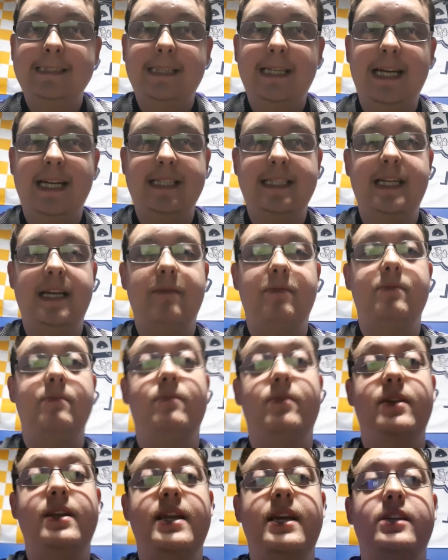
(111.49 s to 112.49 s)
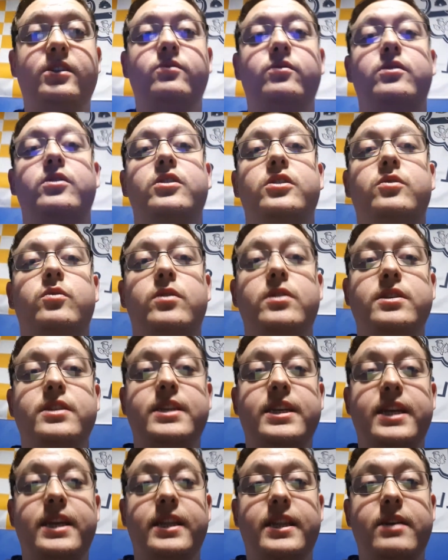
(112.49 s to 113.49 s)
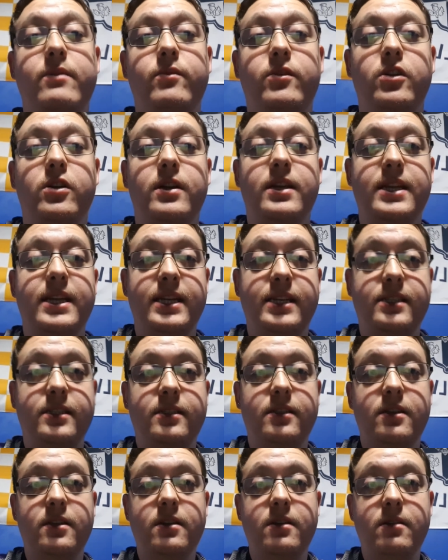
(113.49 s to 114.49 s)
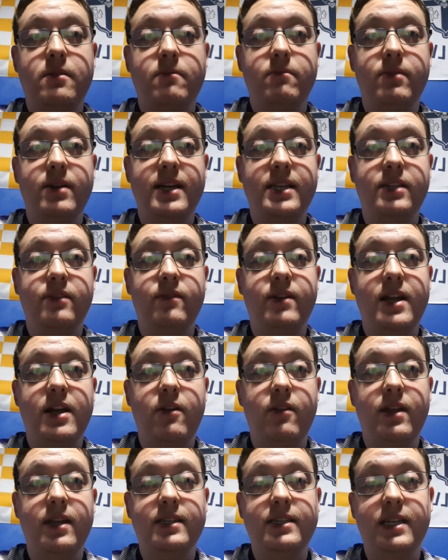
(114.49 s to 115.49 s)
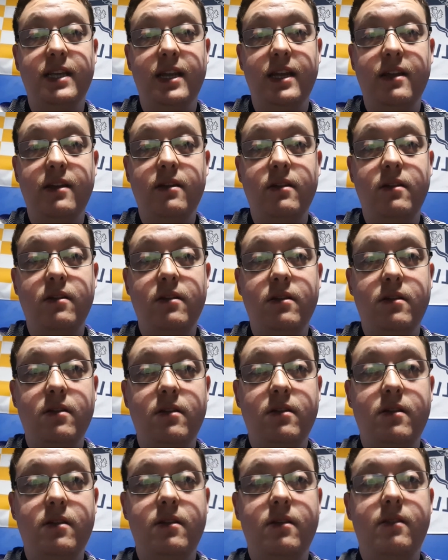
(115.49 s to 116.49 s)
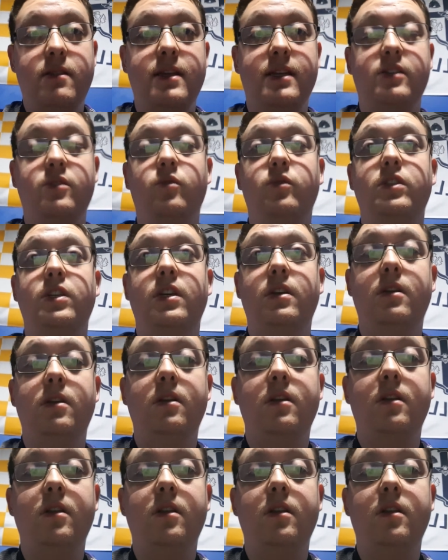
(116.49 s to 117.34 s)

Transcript: Has to happen. But next we've got Swansea, and then we've got Leeds. But as of now, that's it. Thanks for watching.